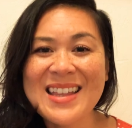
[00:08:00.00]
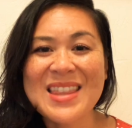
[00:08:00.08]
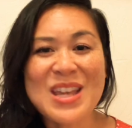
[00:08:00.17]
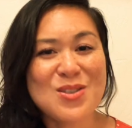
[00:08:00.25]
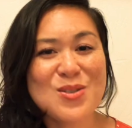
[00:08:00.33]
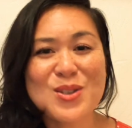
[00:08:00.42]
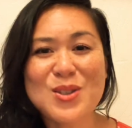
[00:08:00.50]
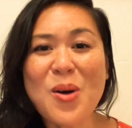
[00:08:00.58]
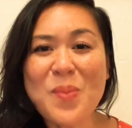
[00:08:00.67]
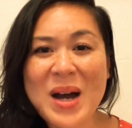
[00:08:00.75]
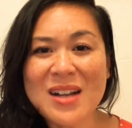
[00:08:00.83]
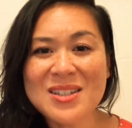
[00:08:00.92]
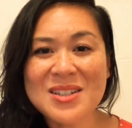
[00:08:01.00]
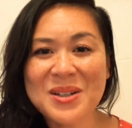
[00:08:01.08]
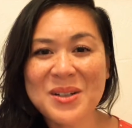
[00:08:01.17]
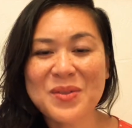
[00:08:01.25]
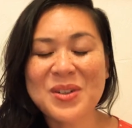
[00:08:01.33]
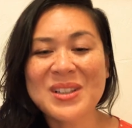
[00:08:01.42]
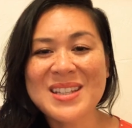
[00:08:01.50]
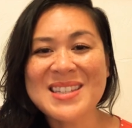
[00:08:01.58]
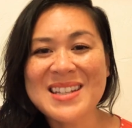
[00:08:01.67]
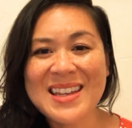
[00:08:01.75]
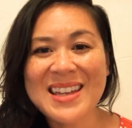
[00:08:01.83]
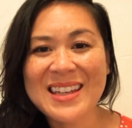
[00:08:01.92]
thank you so much for
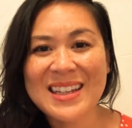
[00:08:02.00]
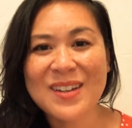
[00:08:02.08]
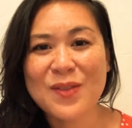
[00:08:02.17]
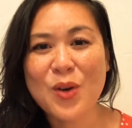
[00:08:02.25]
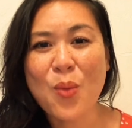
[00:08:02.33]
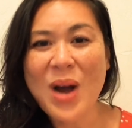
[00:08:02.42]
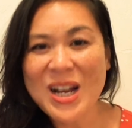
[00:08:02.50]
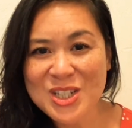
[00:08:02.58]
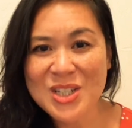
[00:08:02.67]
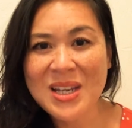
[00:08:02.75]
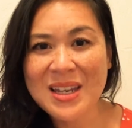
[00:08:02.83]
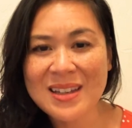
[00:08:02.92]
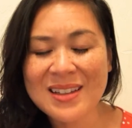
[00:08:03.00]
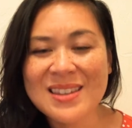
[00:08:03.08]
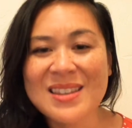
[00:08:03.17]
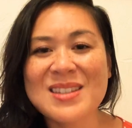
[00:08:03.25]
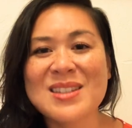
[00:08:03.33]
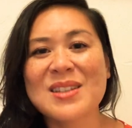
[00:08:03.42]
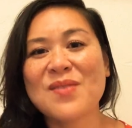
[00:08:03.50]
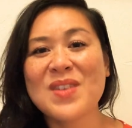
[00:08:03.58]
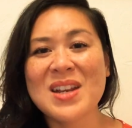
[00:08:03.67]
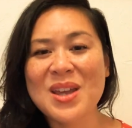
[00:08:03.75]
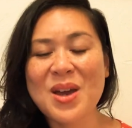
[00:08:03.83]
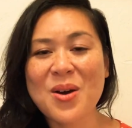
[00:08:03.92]
listening, for watching this
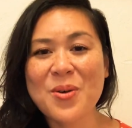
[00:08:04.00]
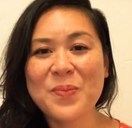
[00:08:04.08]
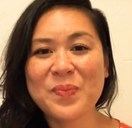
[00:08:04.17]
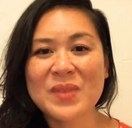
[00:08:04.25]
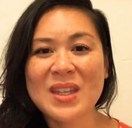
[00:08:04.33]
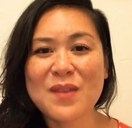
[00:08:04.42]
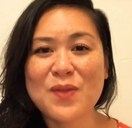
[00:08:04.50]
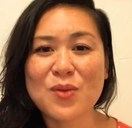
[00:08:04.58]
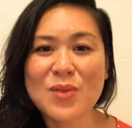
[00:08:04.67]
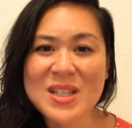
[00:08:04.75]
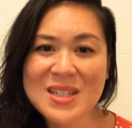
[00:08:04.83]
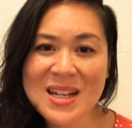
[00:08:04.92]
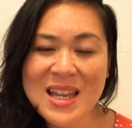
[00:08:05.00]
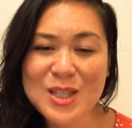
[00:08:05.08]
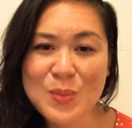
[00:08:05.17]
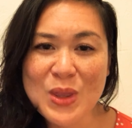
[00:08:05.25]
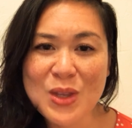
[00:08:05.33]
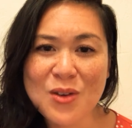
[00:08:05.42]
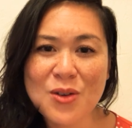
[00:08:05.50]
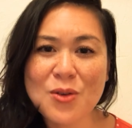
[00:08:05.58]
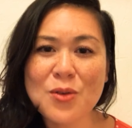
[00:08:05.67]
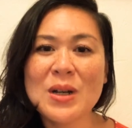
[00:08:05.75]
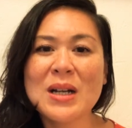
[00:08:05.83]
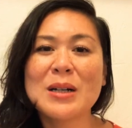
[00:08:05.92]
video. If it resonates with
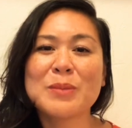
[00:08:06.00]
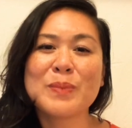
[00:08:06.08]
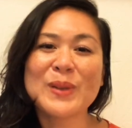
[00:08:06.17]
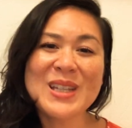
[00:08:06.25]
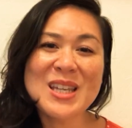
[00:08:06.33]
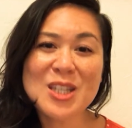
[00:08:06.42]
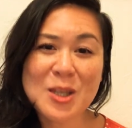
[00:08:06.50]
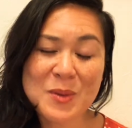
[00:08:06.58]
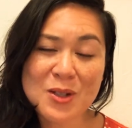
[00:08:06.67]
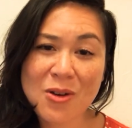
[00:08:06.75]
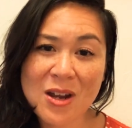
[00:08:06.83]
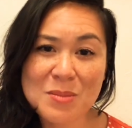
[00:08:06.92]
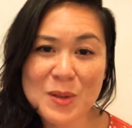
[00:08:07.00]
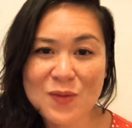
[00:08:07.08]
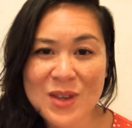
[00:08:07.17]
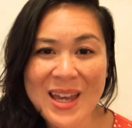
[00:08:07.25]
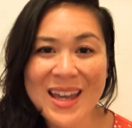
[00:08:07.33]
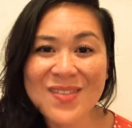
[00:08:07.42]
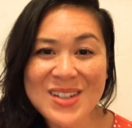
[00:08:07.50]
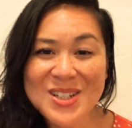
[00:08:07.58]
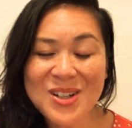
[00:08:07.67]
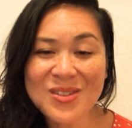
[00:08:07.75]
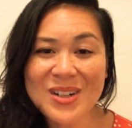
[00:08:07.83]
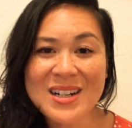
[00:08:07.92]
you, please subscribe if you haven't
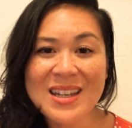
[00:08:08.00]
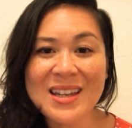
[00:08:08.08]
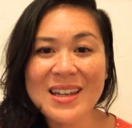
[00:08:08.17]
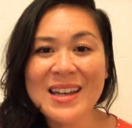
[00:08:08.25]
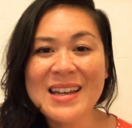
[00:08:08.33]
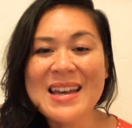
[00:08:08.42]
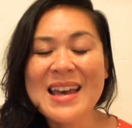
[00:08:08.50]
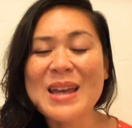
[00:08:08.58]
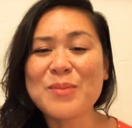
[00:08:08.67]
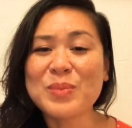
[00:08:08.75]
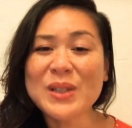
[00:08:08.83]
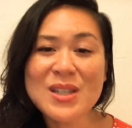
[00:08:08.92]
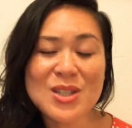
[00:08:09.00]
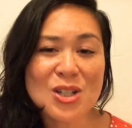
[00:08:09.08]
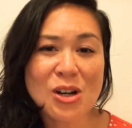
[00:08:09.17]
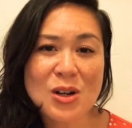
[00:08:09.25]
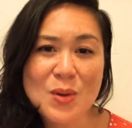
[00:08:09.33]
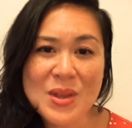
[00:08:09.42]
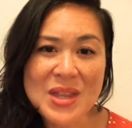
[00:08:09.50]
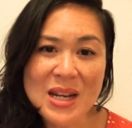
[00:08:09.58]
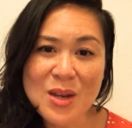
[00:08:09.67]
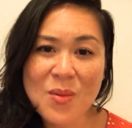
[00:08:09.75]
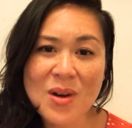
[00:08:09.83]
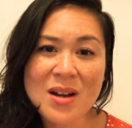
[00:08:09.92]
already, and please share it with
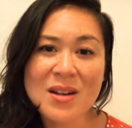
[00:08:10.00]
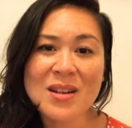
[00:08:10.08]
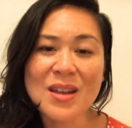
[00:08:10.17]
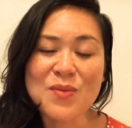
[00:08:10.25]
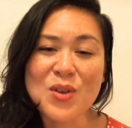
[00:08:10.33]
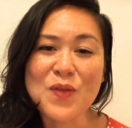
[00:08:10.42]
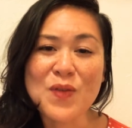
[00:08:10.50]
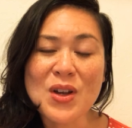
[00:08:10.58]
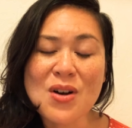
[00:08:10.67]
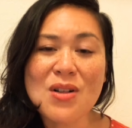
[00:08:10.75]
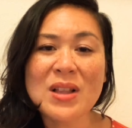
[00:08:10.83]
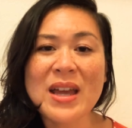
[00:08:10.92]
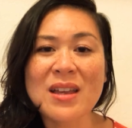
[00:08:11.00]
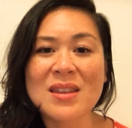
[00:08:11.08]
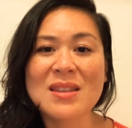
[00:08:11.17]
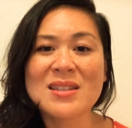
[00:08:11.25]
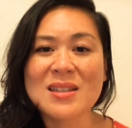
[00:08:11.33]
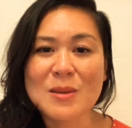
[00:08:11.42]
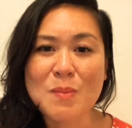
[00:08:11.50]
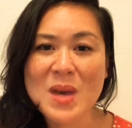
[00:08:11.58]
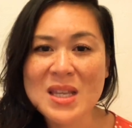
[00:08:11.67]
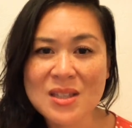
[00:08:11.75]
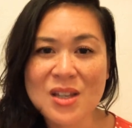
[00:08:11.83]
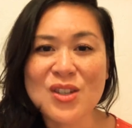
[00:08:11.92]
anyone if you feel like this is a
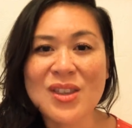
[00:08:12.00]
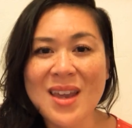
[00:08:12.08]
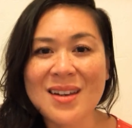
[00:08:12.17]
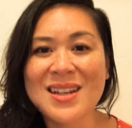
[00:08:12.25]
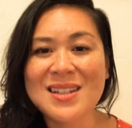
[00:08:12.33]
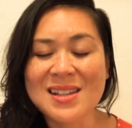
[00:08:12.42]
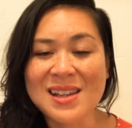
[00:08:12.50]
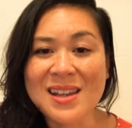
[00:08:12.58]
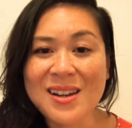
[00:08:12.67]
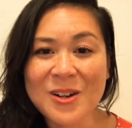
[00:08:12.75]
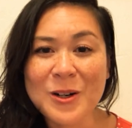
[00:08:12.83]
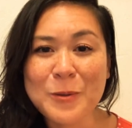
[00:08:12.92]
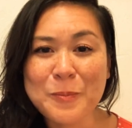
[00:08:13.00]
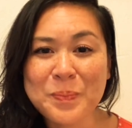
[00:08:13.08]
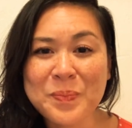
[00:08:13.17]
message that they need to hear.